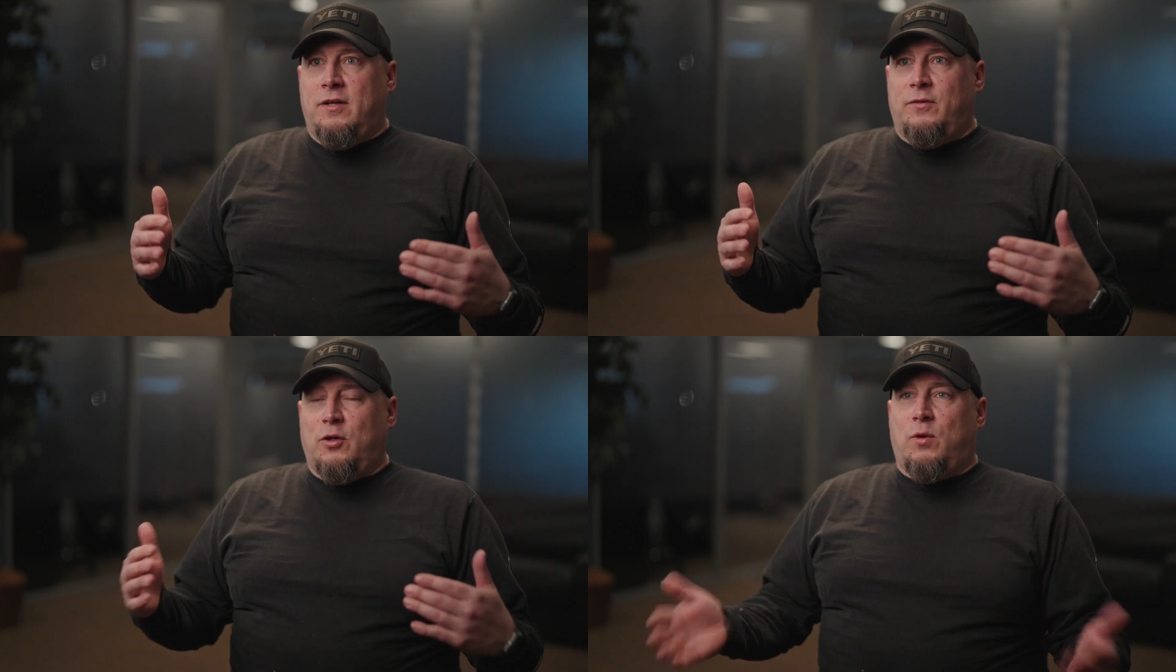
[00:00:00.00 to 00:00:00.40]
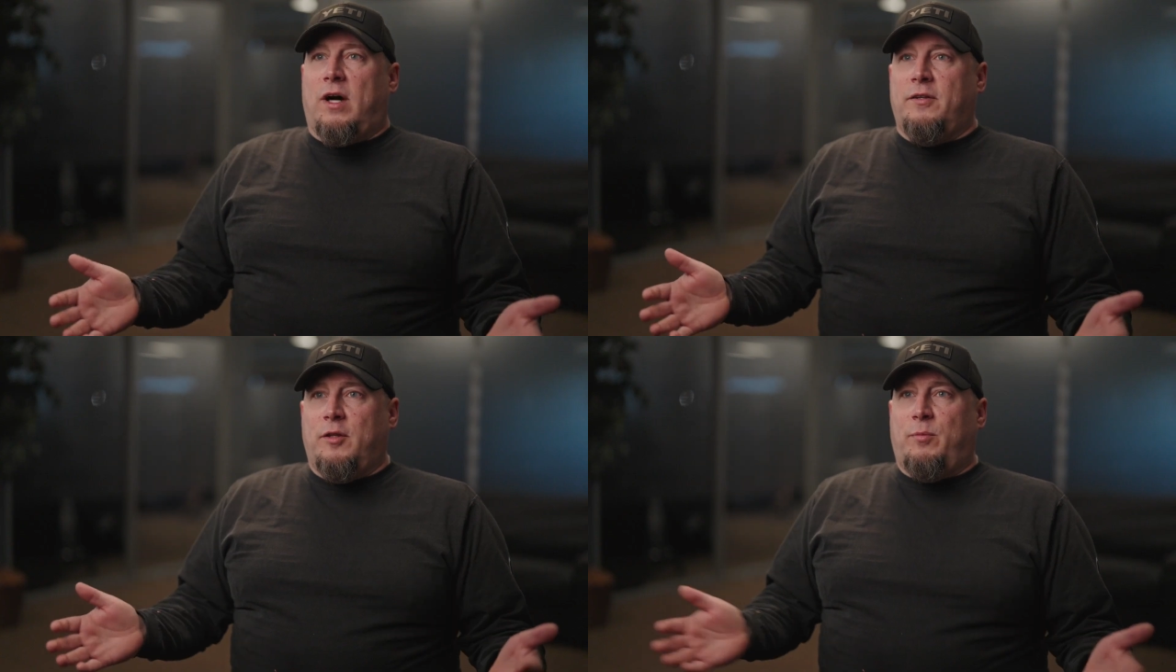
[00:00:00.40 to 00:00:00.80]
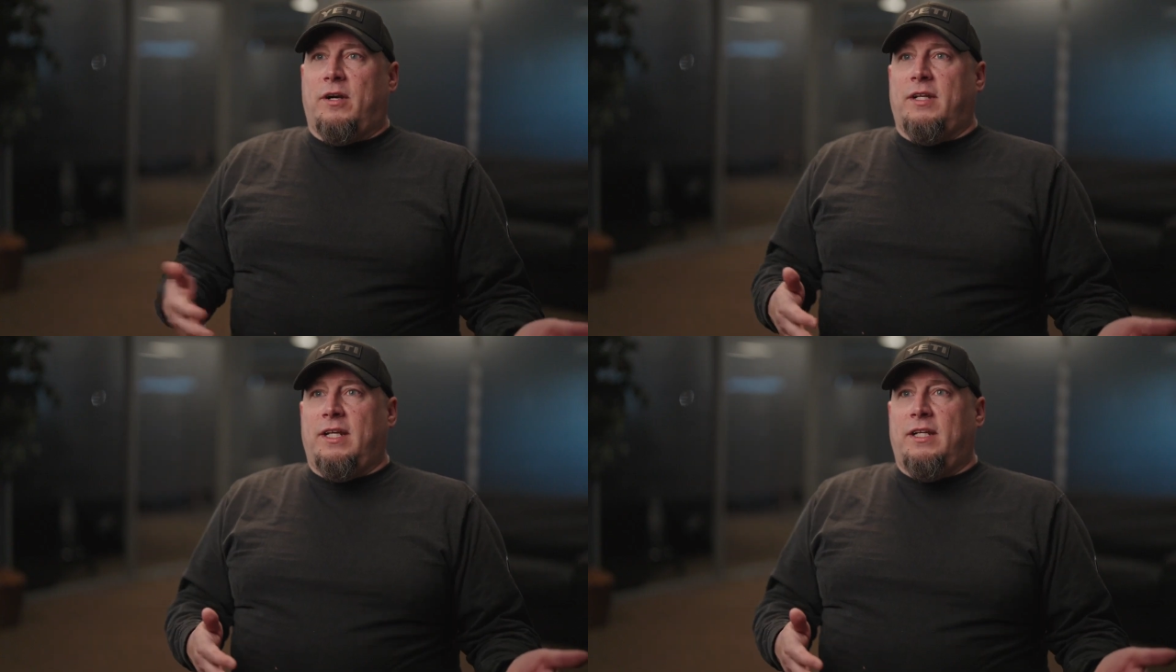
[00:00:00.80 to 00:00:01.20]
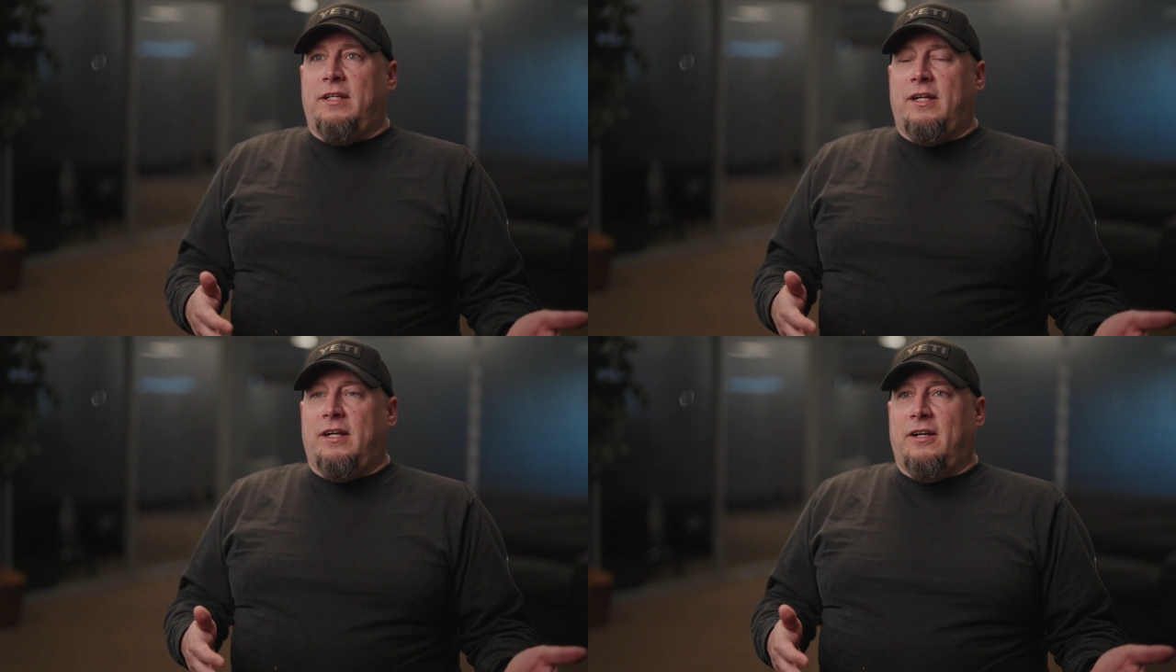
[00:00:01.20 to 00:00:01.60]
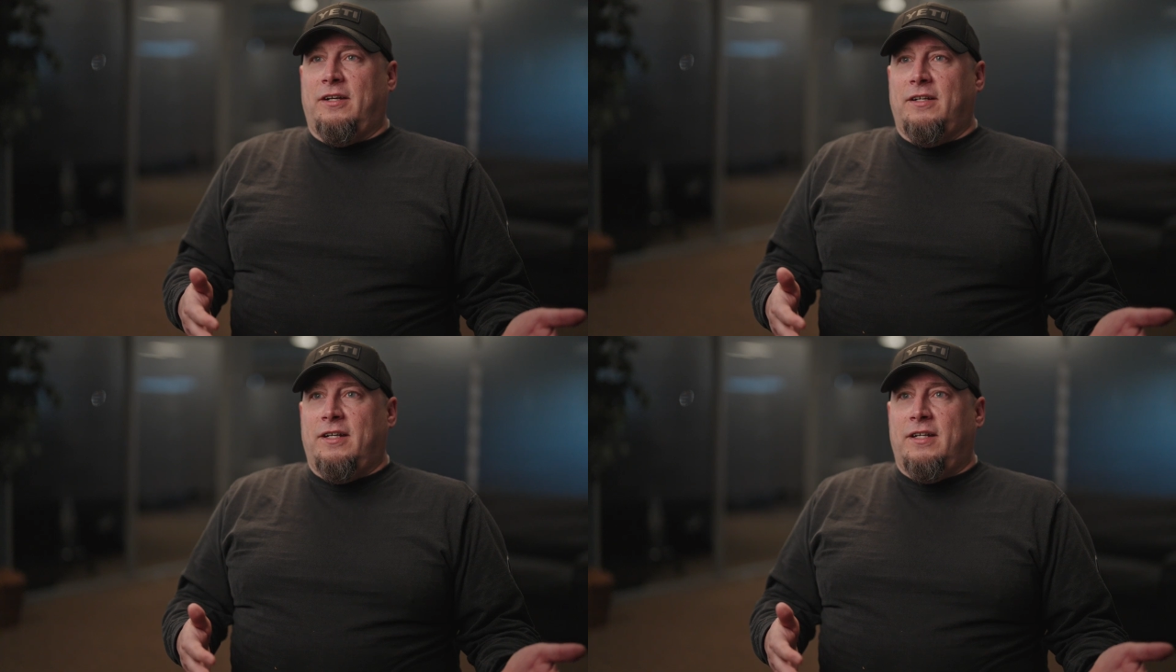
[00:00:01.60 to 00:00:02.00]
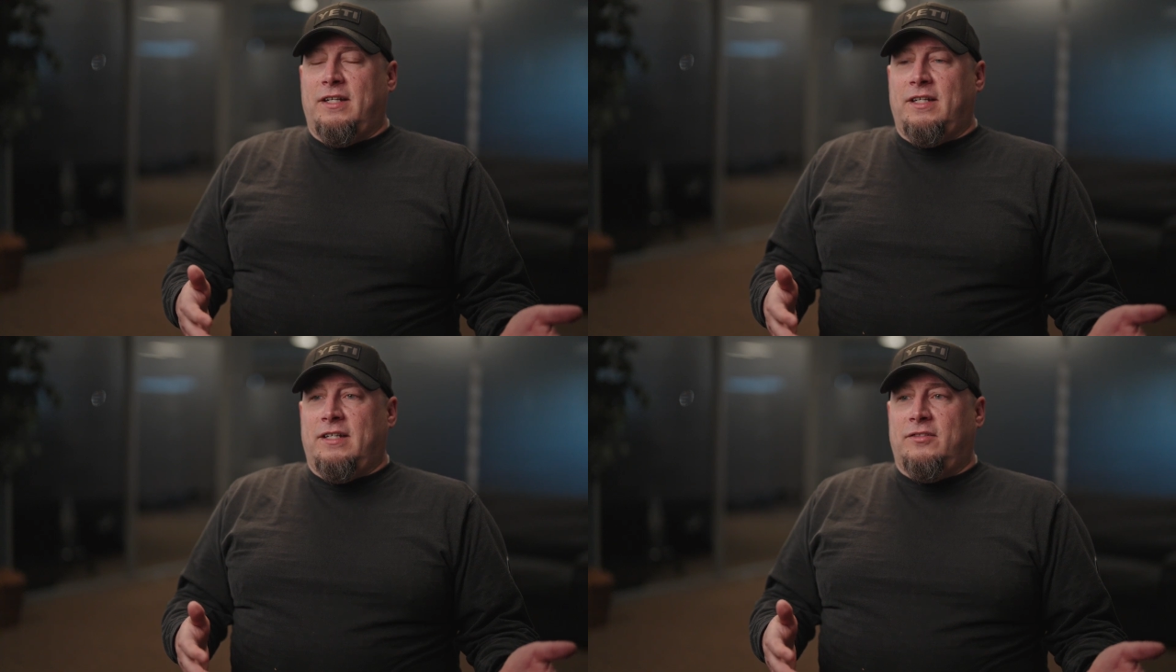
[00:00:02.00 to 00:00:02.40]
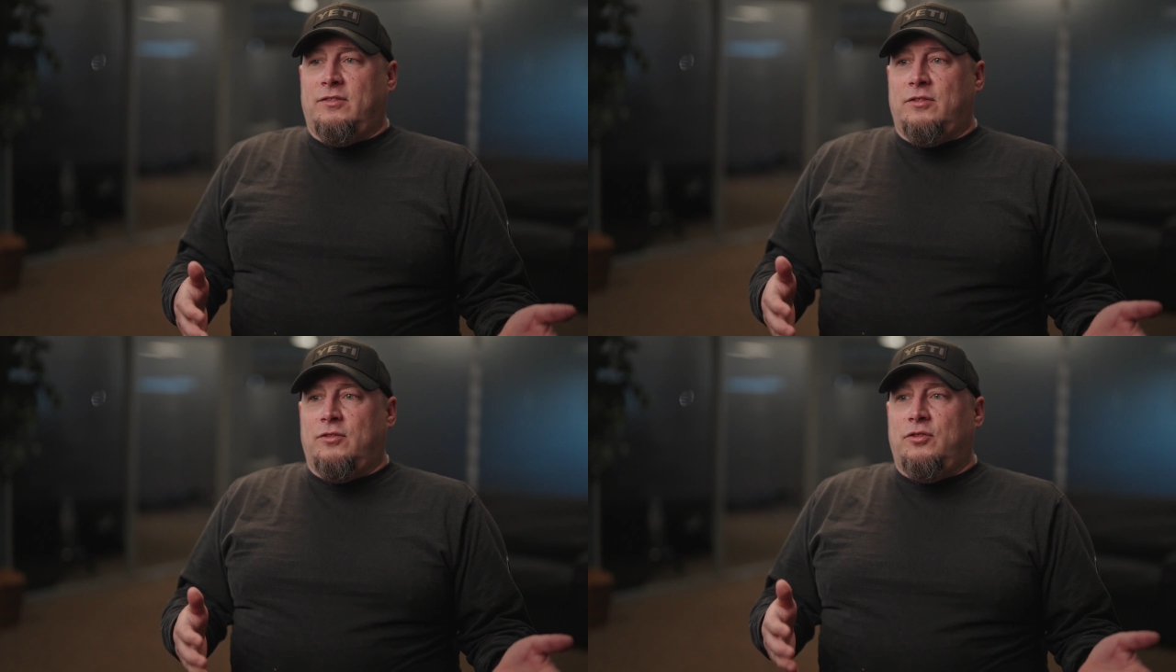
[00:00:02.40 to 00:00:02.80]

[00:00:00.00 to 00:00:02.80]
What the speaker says: the quality of the part getting there is